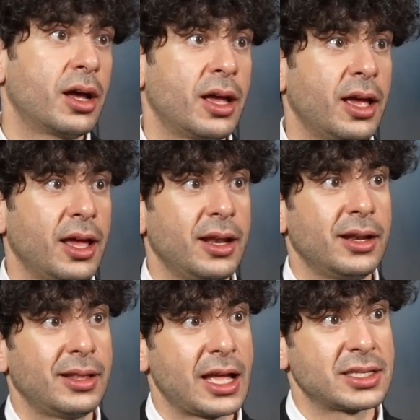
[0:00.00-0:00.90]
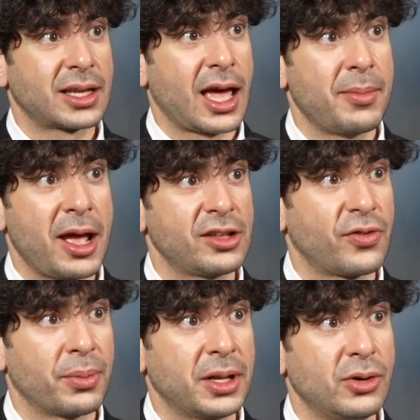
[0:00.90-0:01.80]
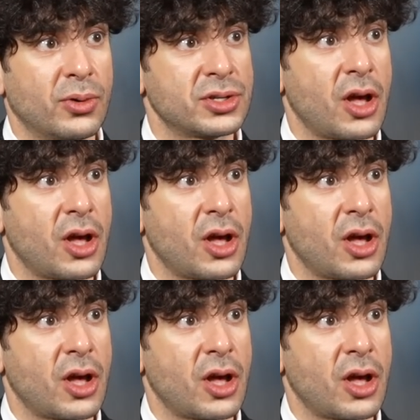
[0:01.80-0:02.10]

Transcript: And that's the kind of match Forbidden Door is